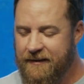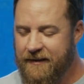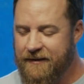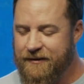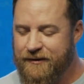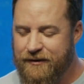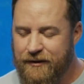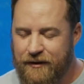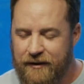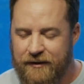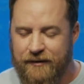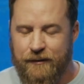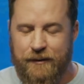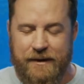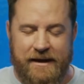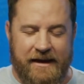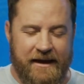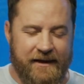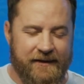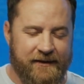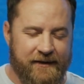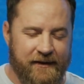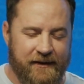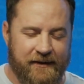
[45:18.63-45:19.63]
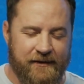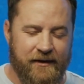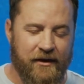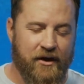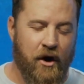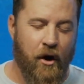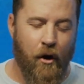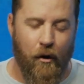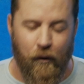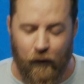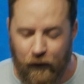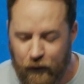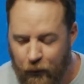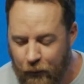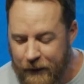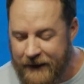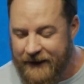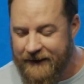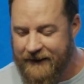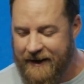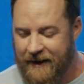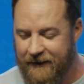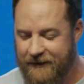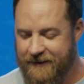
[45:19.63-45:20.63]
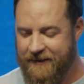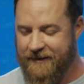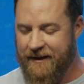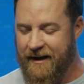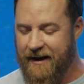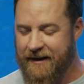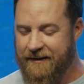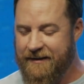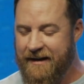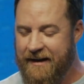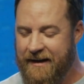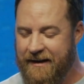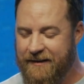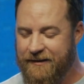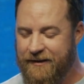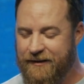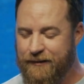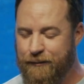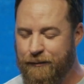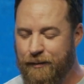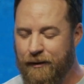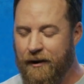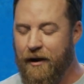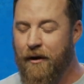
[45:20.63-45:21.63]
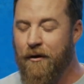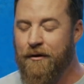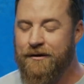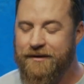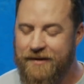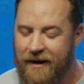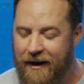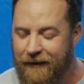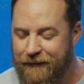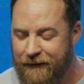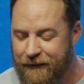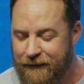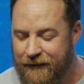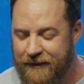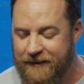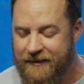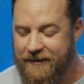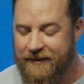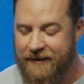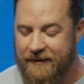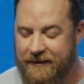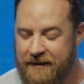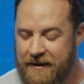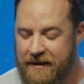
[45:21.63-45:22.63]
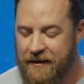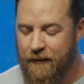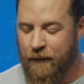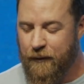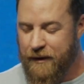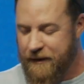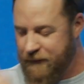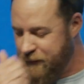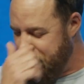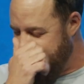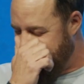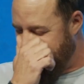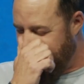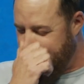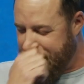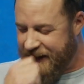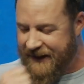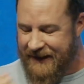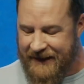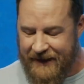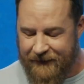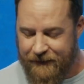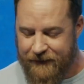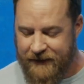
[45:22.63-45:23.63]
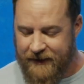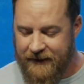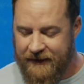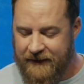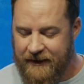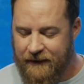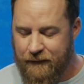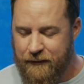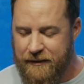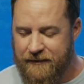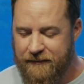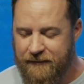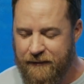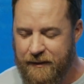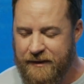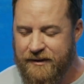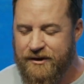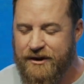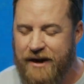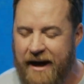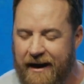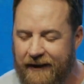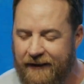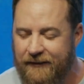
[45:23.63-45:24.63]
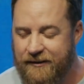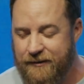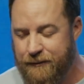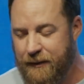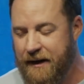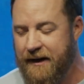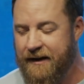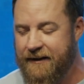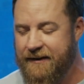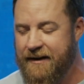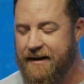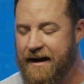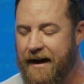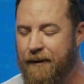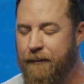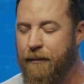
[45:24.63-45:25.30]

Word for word: as soon as we hit the, the cold wind outside, that it just blows off of us and we, we forget everything that we've been challenged by today.